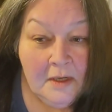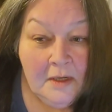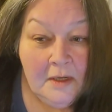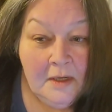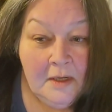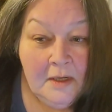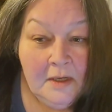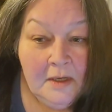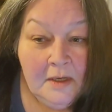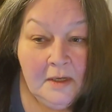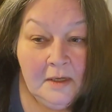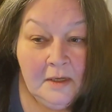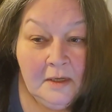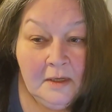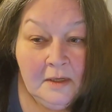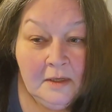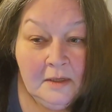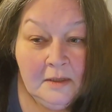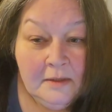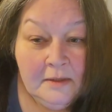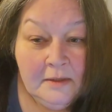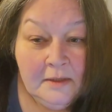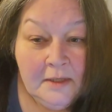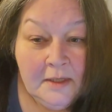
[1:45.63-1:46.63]

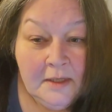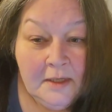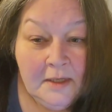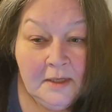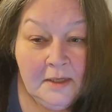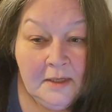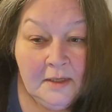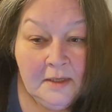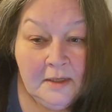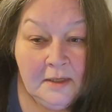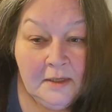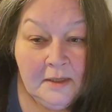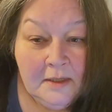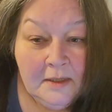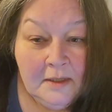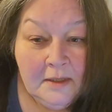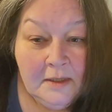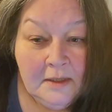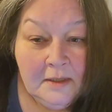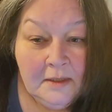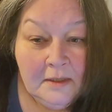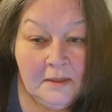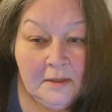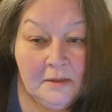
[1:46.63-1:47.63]
and
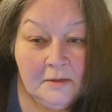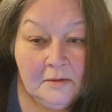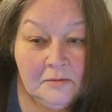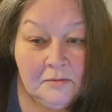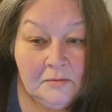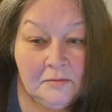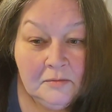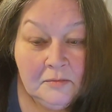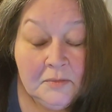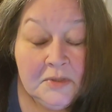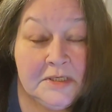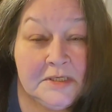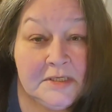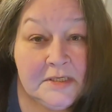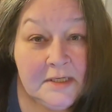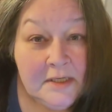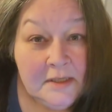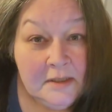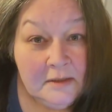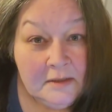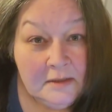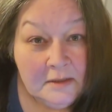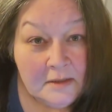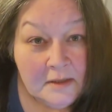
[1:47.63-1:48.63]
a
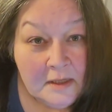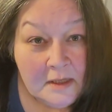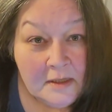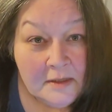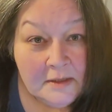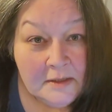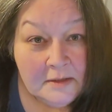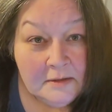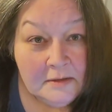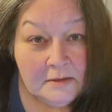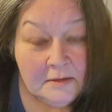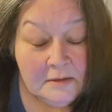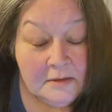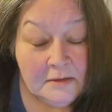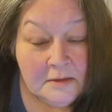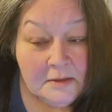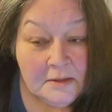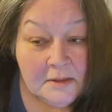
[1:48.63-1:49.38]
dandelion.